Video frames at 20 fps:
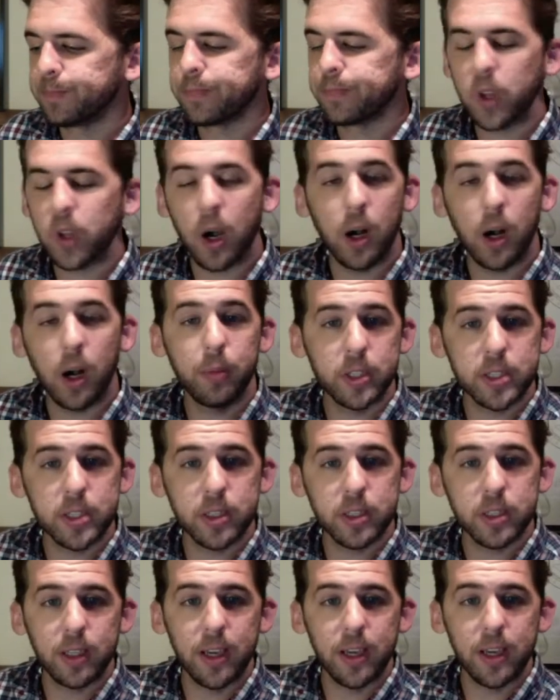
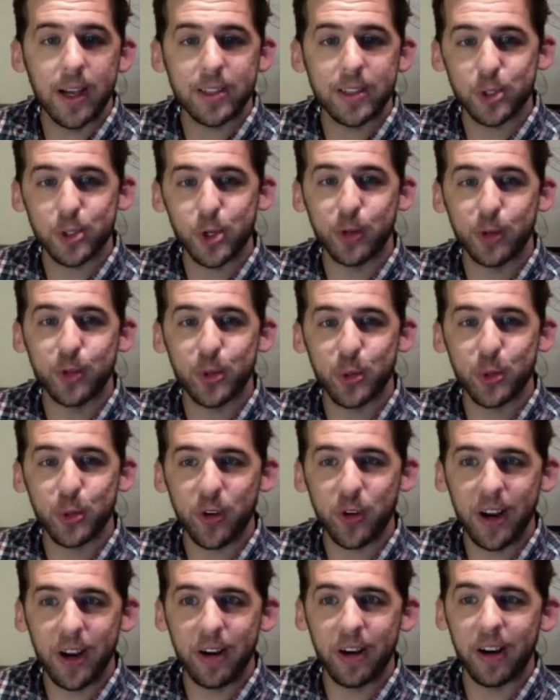Obviously, as a service
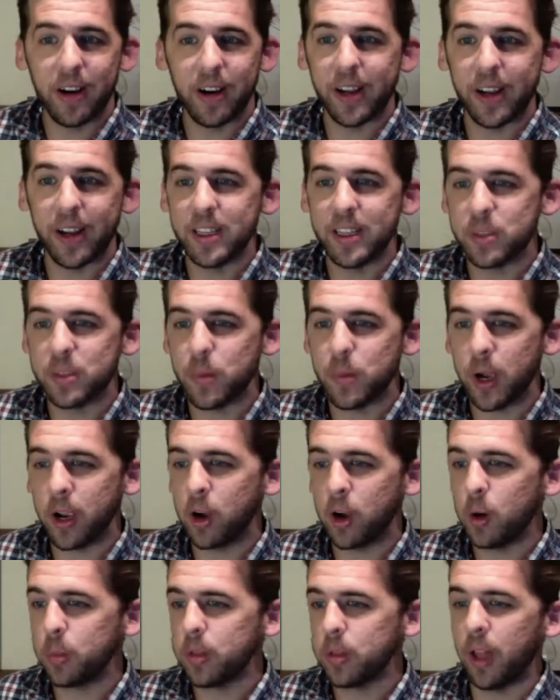provider, it is my
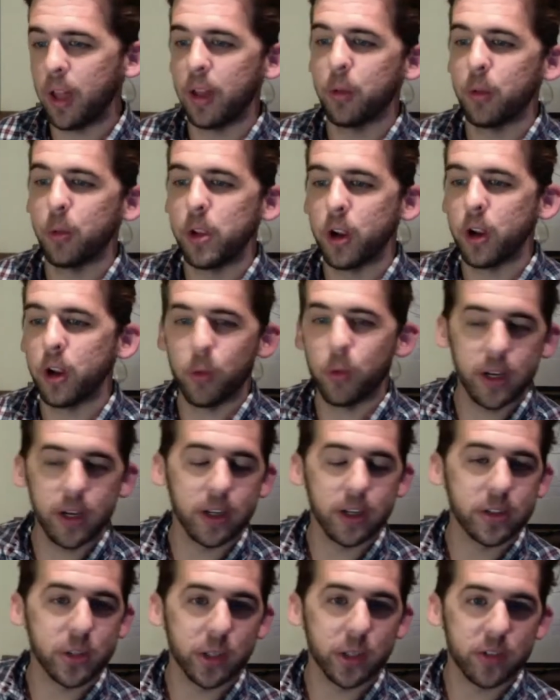hope that we are
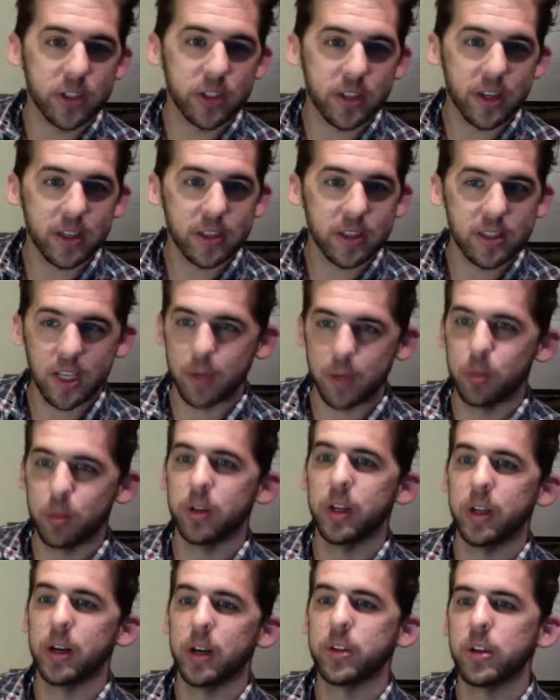running a service that is stable
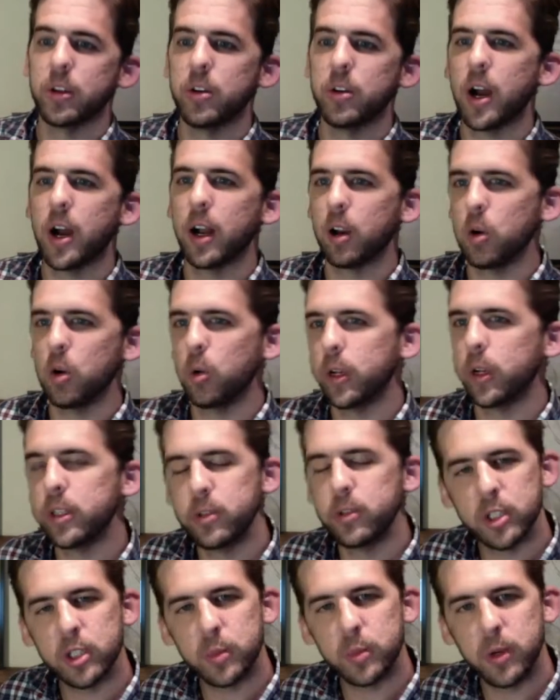enough that you're not going
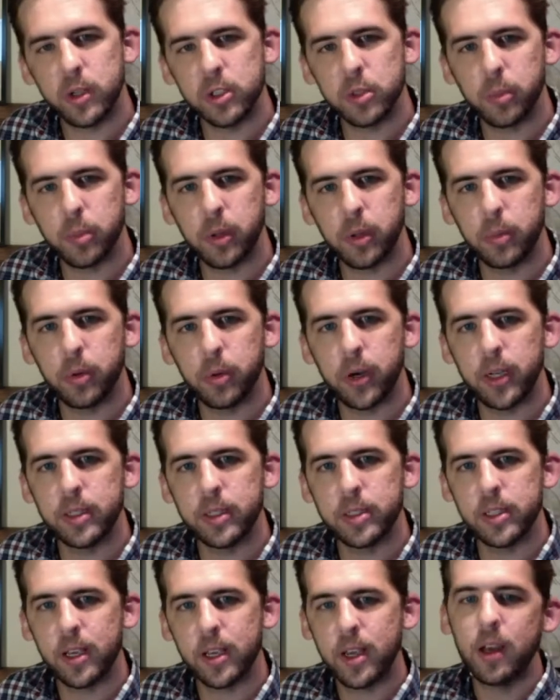to experience split
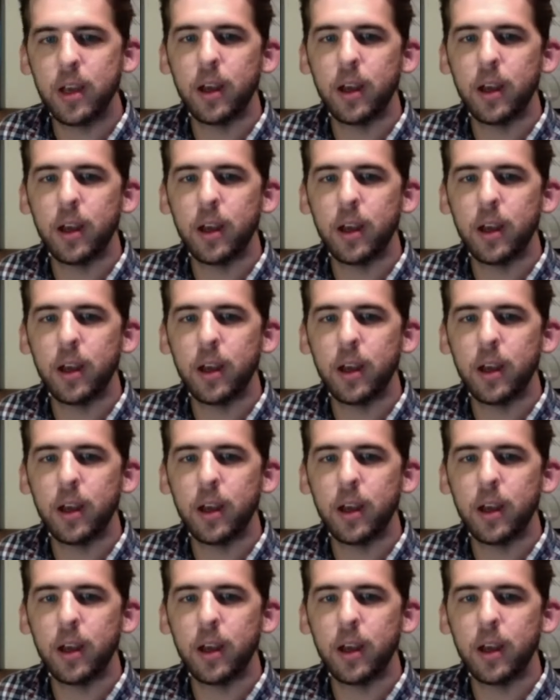brains.